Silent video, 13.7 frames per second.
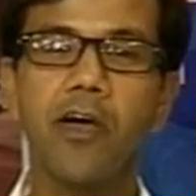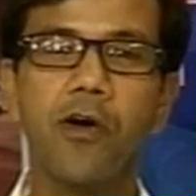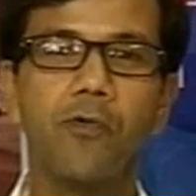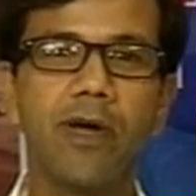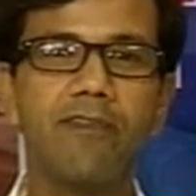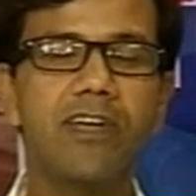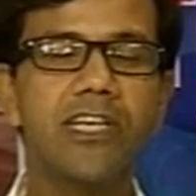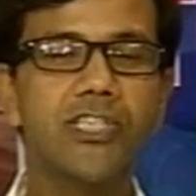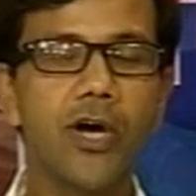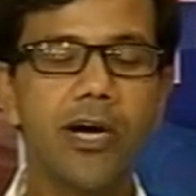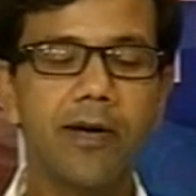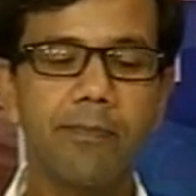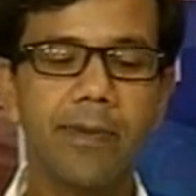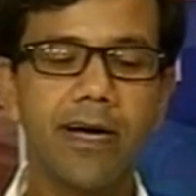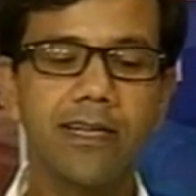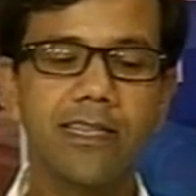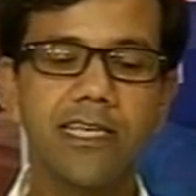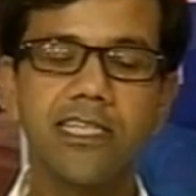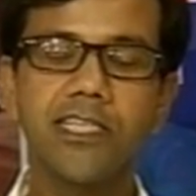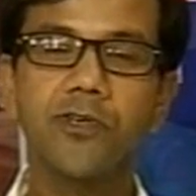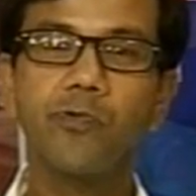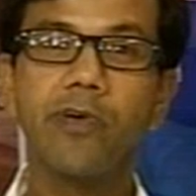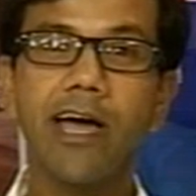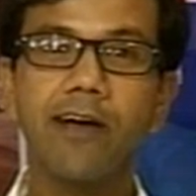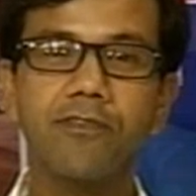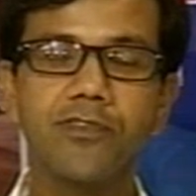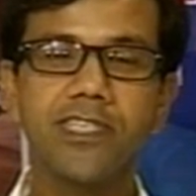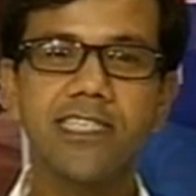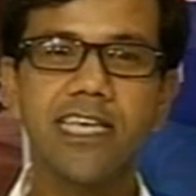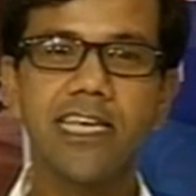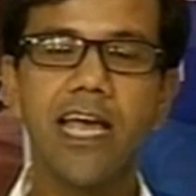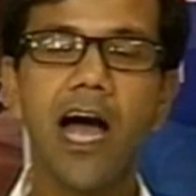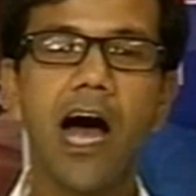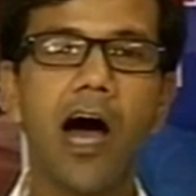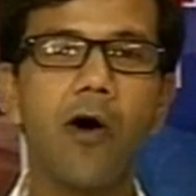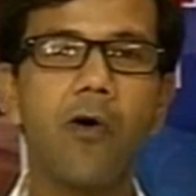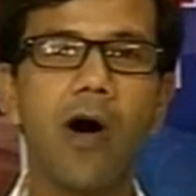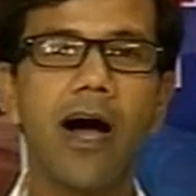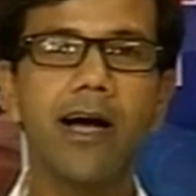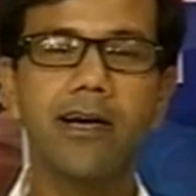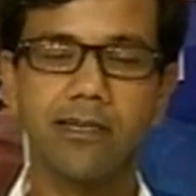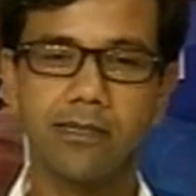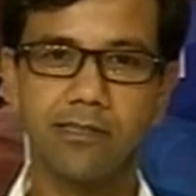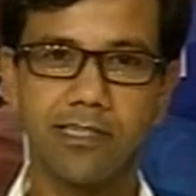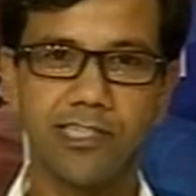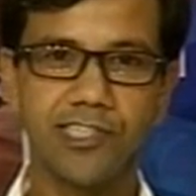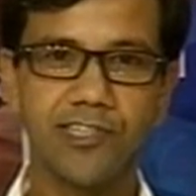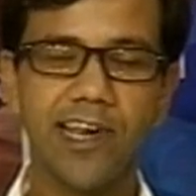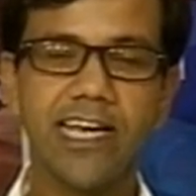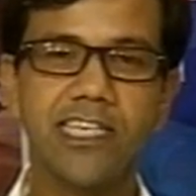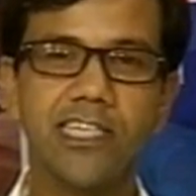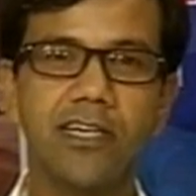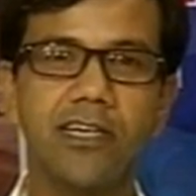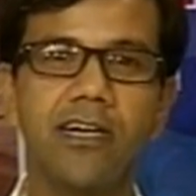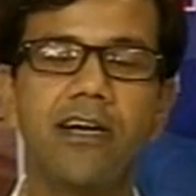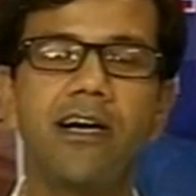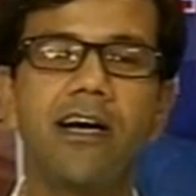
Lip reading: When we talk about this, we have to see how a director